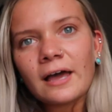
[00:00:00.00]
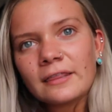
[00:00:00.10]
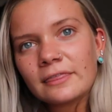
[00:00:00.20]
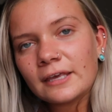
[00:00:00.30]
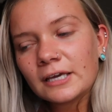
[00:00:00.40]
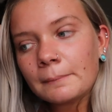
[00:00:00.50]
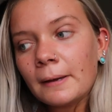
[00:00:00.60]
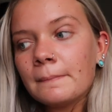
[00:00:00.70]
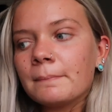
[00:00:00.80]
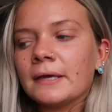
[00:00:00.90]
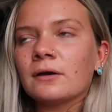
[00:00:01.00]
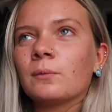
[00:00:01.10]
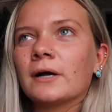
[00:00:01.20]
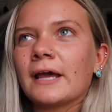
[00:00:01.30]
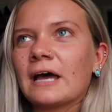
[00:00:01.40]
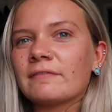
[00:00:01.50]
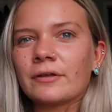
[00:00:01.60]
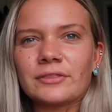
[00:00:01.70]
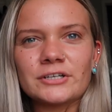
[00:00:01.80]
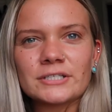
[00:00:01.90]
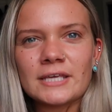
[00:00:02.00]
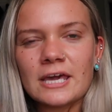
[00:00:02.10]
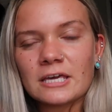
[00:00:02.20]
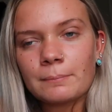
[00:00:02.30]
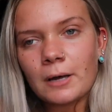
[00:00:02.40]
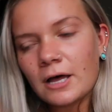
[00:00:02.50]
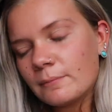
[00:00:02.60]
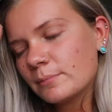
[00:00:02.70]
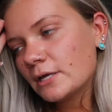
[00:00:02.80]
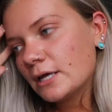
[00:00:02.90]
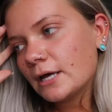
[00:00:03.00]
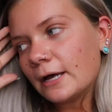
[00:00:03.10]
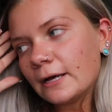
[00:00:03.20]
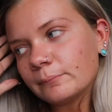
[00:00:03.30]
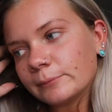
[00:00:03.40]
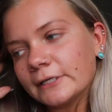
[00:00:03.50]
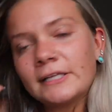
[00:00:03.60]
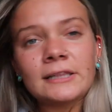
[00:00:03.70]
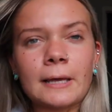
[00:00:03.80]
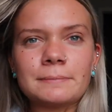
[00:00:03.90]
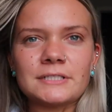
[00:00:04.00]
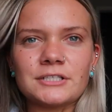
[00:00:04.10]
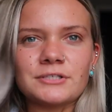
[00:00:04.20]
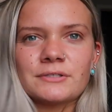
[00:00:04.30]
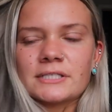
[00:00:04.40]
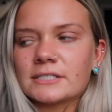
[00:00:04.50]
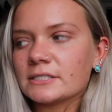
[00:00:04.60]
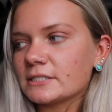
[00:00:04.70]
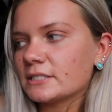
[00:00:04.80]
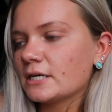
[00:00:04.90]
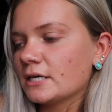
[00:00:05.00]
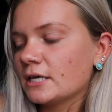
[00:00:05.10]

I think my big one I have out there is Cake Pop. Um, Brittany Lupton uses